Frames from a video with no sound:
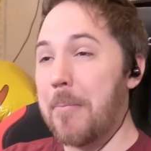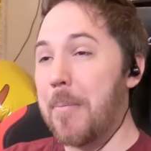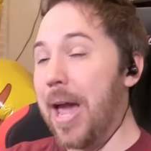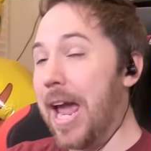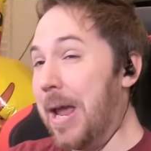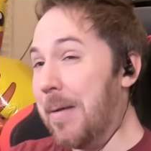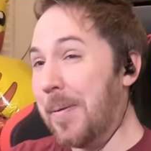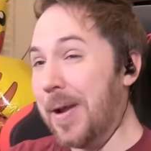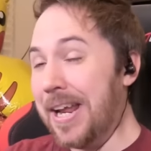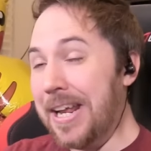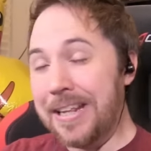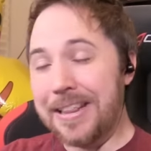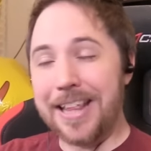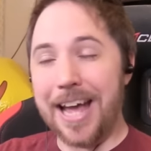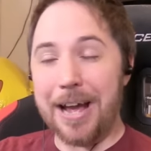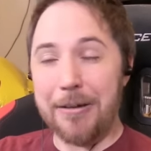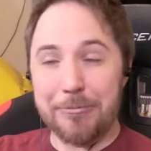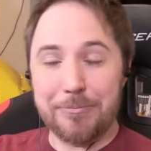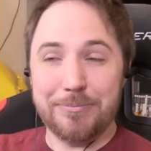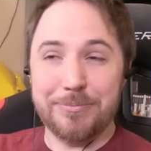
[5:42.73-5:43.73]
Maybe
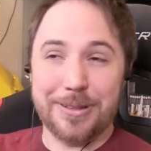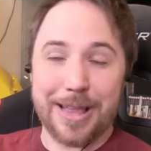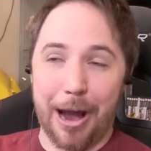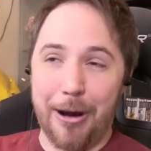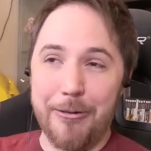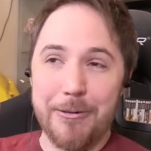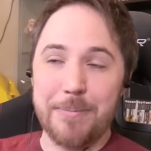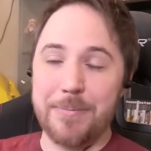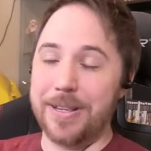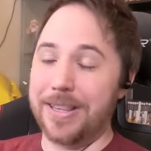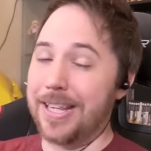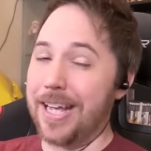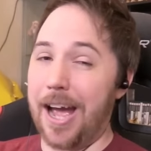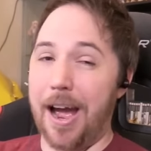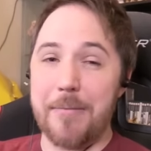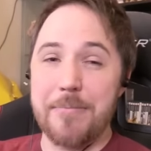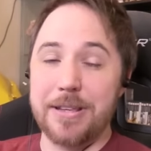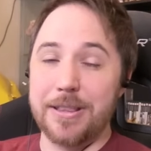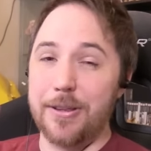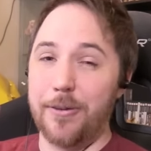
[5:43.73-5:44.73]
that would be.
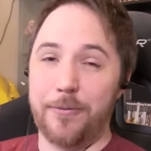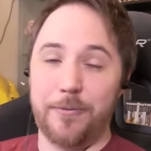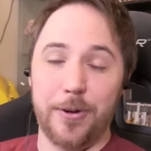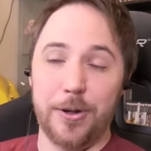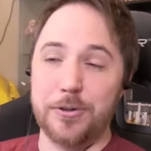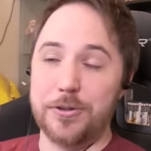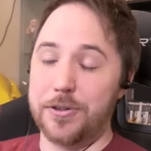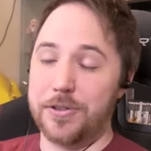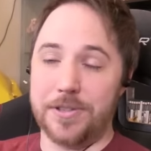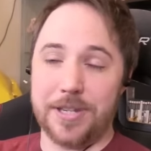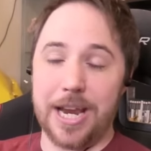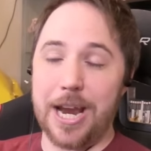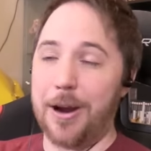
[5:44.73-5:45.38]
The future's